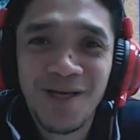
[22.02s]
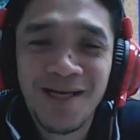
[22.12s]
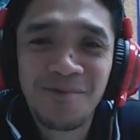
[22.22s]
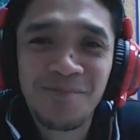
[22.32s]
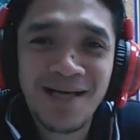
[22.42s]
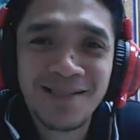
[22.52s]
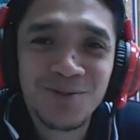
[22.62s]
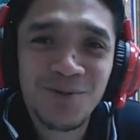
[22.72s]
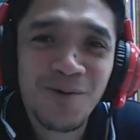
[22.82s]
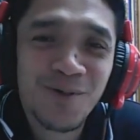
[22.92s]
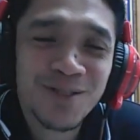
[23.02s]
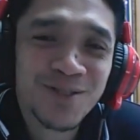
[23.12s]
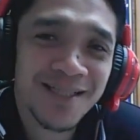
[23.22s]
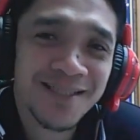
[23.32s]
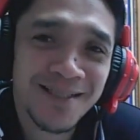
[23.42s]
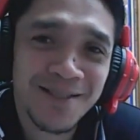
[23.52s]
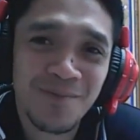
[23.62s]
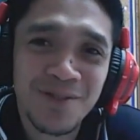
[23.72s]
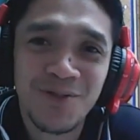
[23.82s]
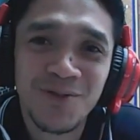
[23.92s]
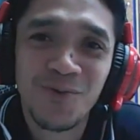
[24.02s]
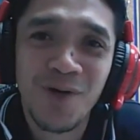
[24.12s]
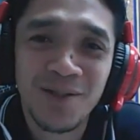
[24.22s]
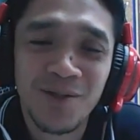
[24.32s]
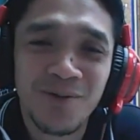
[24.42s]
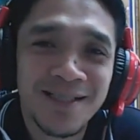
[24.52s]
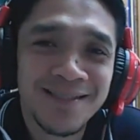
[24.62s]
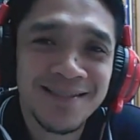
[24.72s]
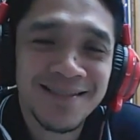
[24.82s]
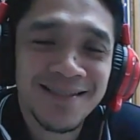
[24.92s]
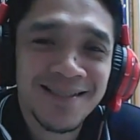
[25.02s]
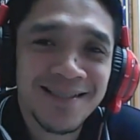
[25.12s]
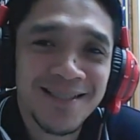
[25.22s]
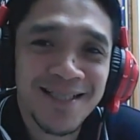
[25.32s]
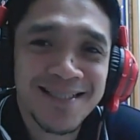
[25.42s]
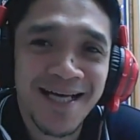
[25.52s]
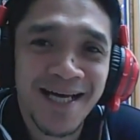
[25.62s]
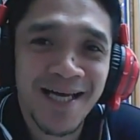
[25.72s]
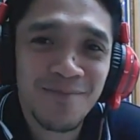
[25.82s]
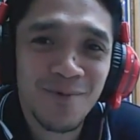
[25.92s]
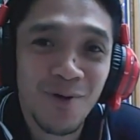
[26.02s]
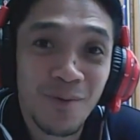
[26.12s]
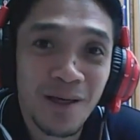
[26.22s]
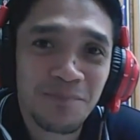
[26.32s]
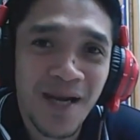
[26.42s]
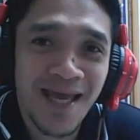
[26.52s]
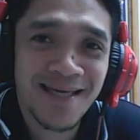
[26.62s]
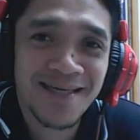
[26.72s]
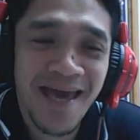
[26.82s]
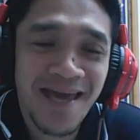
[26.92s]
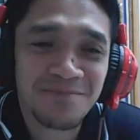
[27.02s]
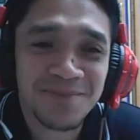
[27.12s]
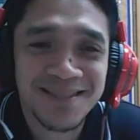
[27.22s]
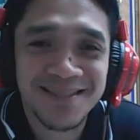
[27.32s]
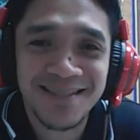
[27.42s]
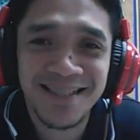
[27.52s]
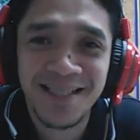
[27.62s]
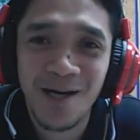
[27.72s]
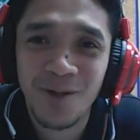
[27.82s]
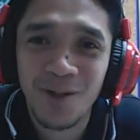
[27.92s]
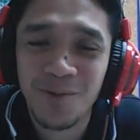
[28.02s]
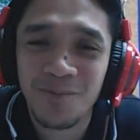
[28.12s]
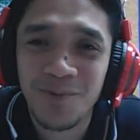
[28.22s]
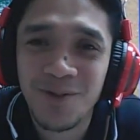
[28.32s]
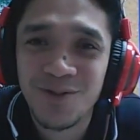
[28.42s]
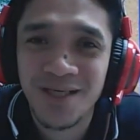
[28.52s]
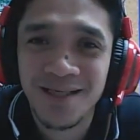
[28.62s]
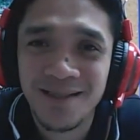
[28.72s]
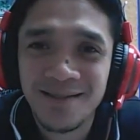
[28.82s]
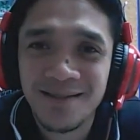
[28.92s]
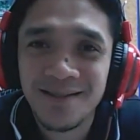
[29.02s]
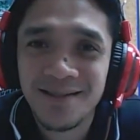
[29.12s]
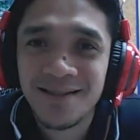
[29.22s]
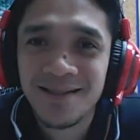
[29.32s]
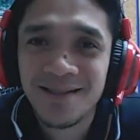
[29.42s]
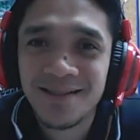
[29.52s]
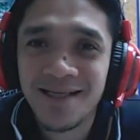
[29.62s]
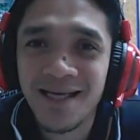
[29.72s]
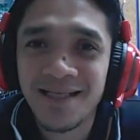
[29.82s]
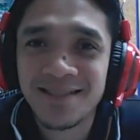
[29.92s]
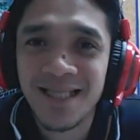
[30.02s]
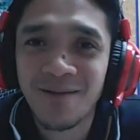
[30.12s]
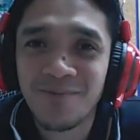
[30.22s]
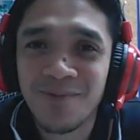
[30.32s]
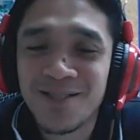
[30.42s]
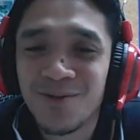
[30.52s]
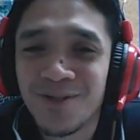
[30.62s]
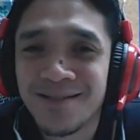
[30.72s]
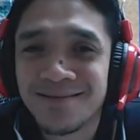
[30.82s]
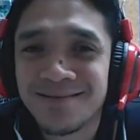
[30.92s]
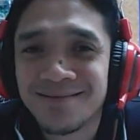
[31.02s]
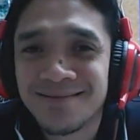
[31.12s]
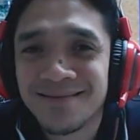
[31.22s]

Welcome back to our channel, Debbie Jun one oh one. This time, we will play games in our computer. Okay, some of the students,